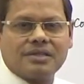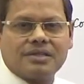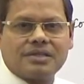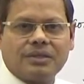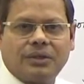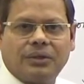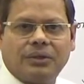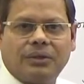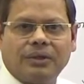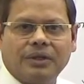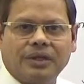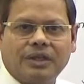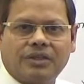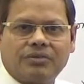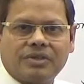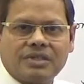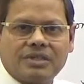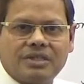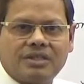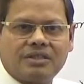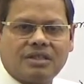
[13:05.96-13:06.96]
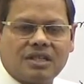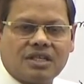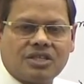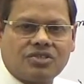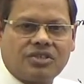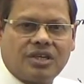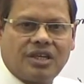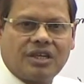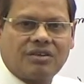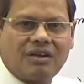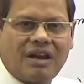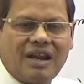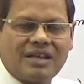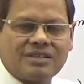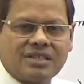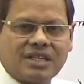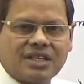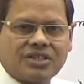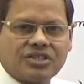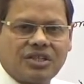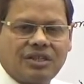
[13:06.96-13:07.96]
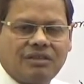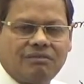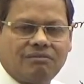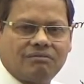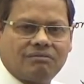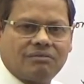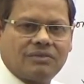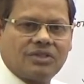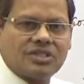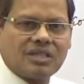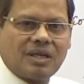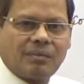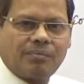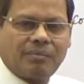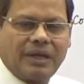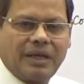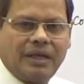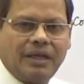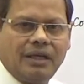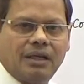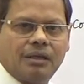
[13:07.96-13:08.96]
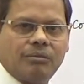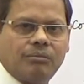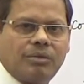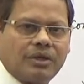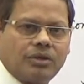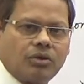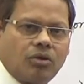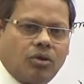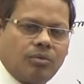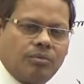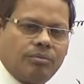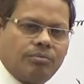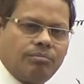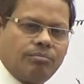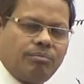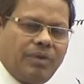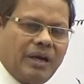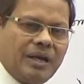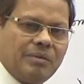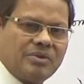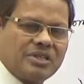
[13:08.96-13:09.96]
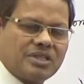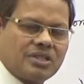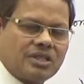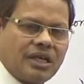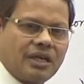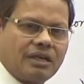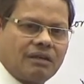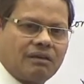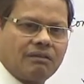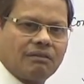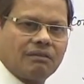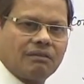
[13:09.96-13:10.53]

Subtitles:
So it was interstate transaction supply, but you have by mistake